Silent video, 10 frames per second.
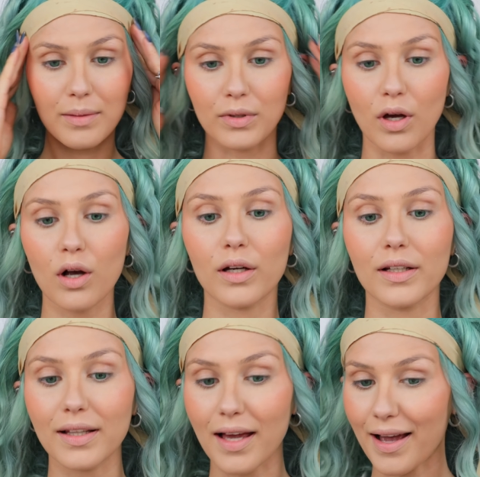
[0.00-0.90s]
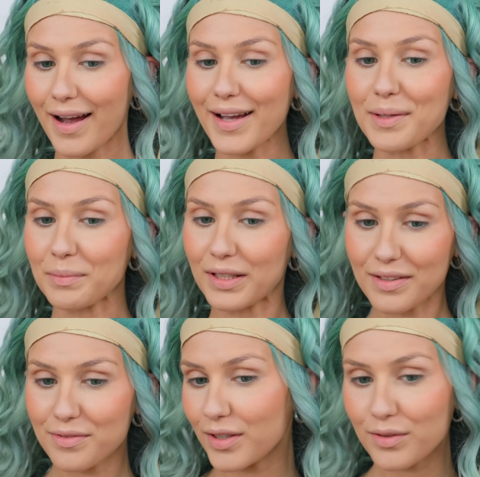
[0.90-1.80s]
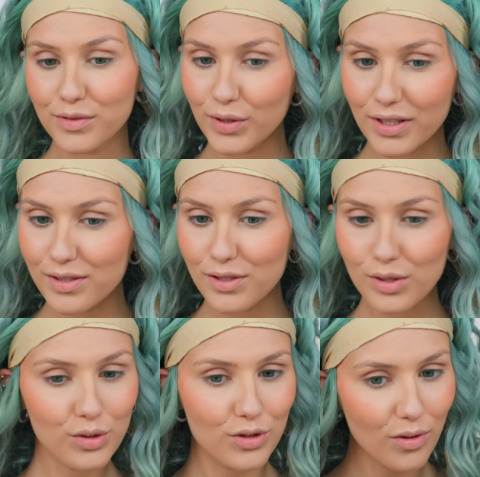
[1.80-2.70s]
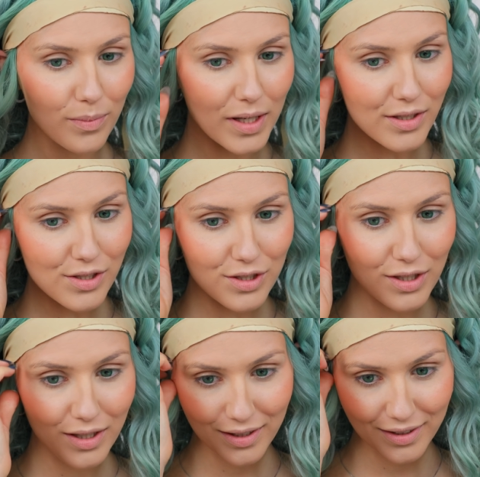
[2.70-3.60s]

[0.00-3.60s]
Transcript: am not gonna lie, I am living for this look so much.